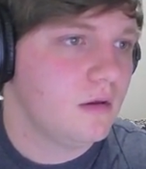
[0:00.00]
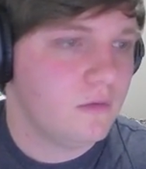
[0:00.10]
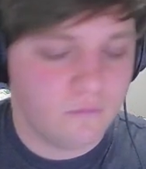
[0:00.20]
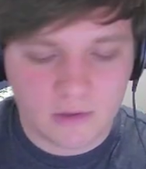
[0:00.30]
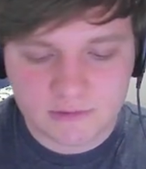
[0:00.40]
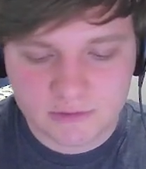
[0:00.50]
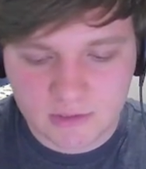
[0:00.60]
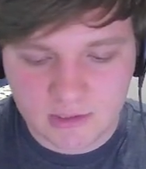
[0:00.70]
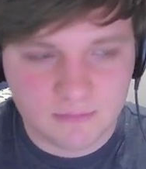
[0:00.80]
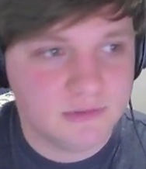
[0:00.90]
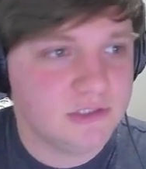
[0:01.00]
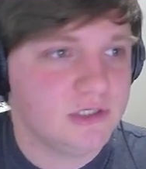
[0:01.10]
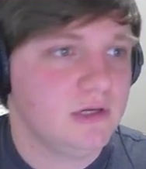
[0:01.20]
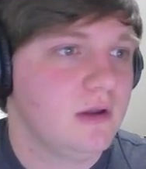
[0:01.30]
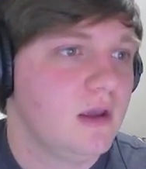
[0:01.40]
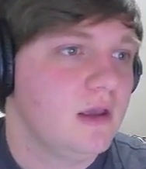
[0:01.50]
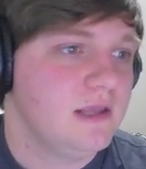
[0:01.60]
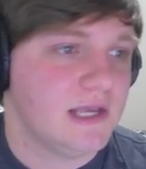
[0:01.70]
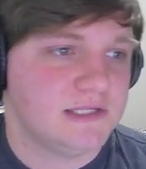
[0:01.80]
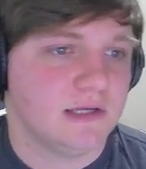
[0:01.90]
Rise and Shine MTG.
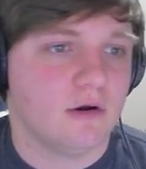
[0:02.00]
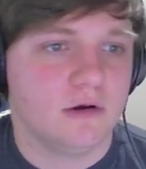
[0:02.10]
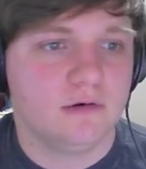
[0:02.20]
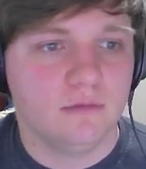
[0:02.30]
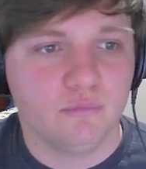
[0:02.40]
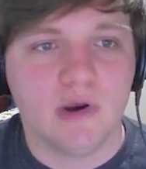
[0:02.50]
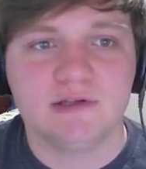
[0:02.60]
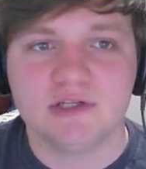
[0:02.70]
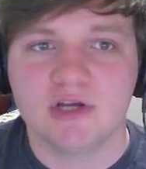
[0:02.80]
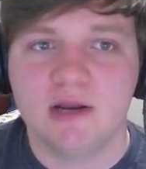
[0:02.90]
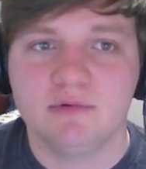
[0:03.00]
Yes, a card, Rise and Shine, which